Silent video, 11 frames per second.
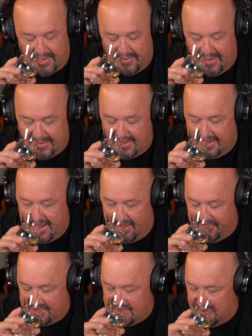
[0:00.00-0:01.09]
I like the
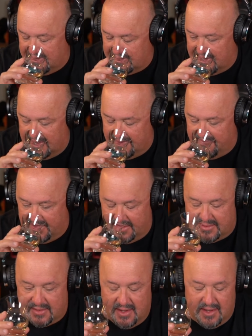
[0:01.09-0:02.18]
agave to be the king of
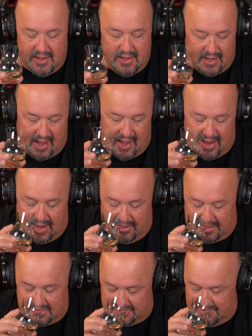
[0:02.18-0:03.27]
these, and you
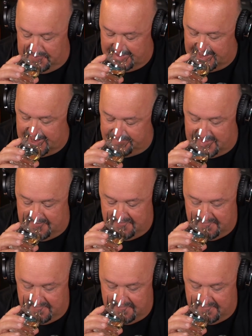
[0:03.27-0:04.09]
can still pick up the